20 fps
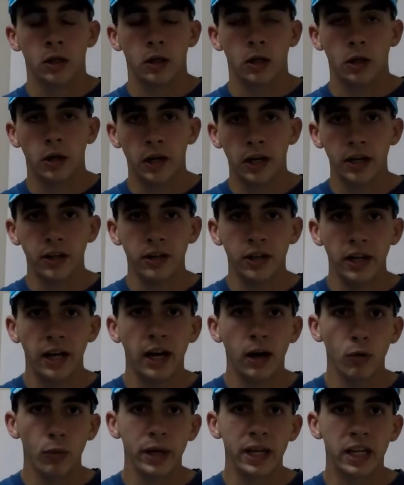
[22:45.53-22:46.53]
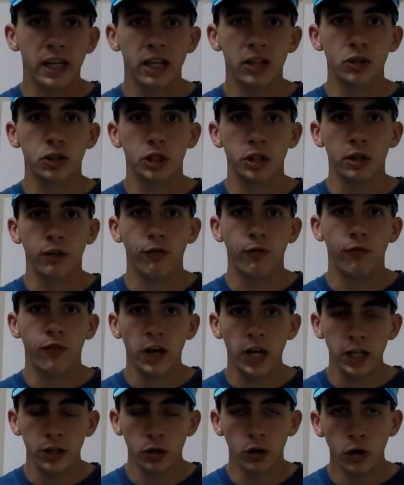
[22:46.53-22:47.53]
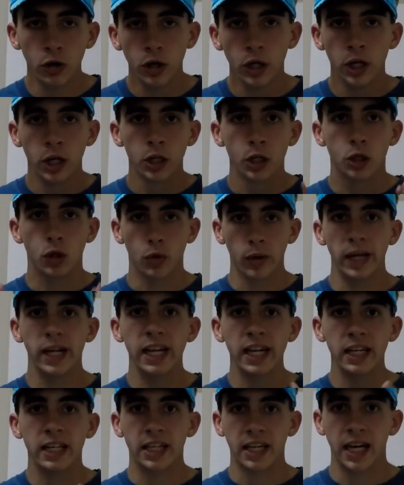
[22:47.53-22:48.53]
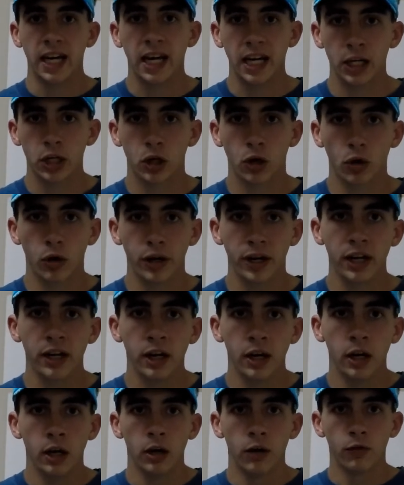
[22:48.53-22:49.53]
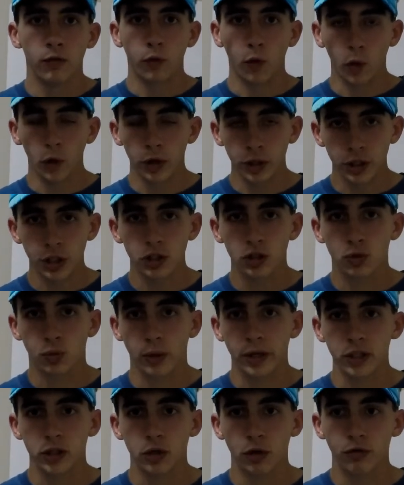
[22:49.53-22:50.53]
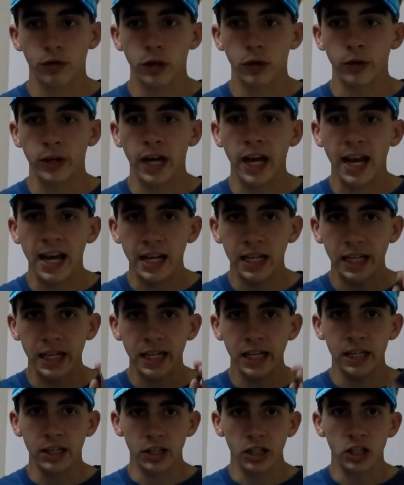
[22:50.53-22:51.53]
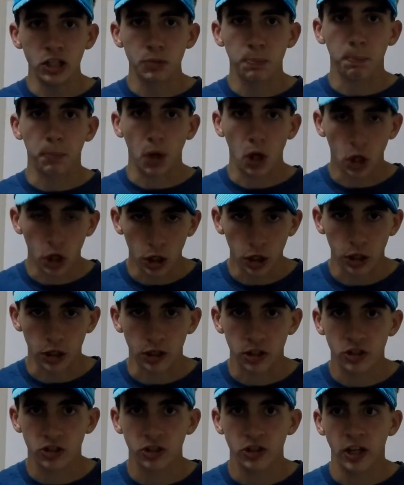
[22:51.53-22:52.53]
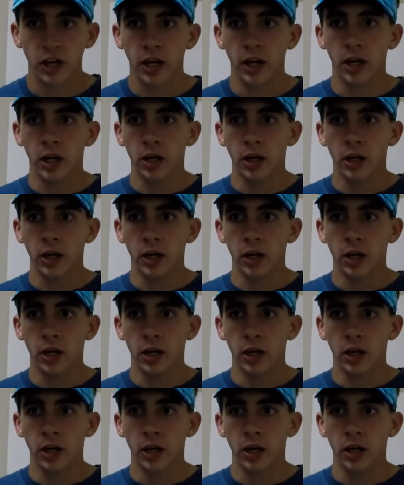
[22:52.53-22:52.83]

All right, now we get into the final grading category for this race review, and it is perks.